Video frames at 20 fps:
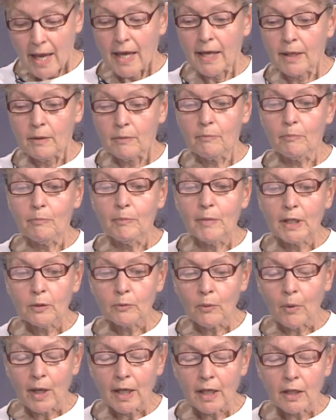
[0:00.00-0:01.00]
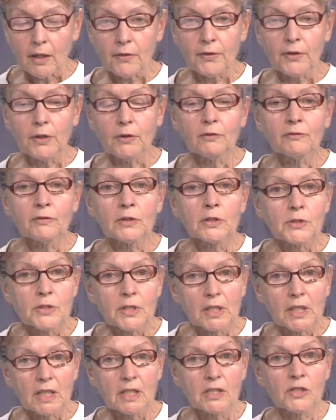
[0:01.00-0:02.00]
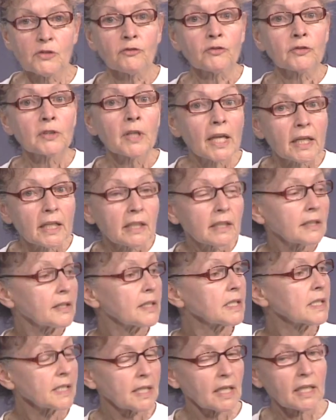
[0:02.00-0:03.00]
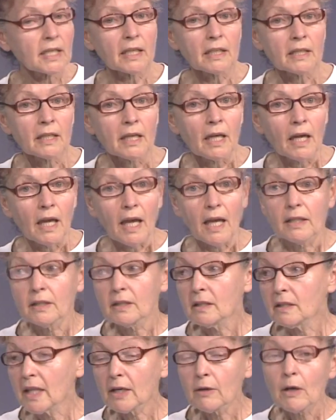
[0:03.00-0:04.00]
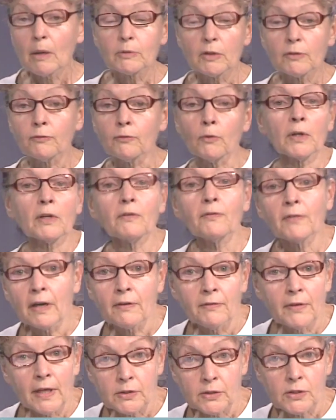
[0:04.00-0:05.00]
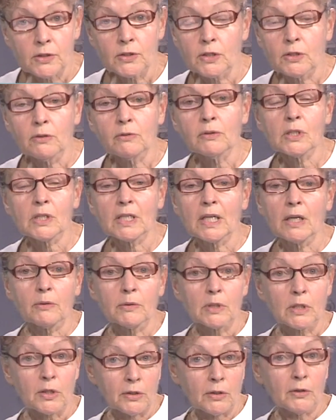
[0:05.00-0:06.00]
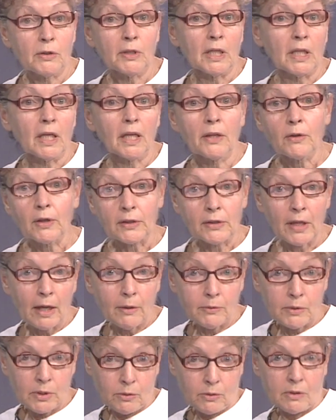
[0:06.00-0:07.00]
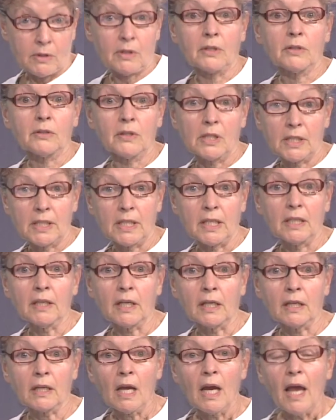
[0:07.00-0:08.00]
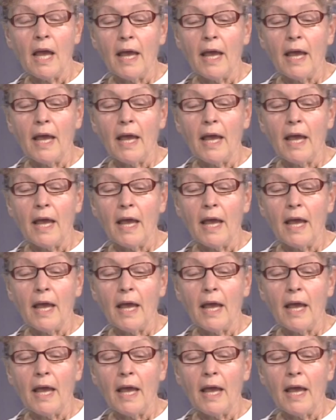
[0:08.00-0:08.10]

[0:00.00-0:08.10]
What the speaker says: And meanwhile, the university is flooding the city, and they're up to 45,000 students now with 30, and I thought that was the ceiling.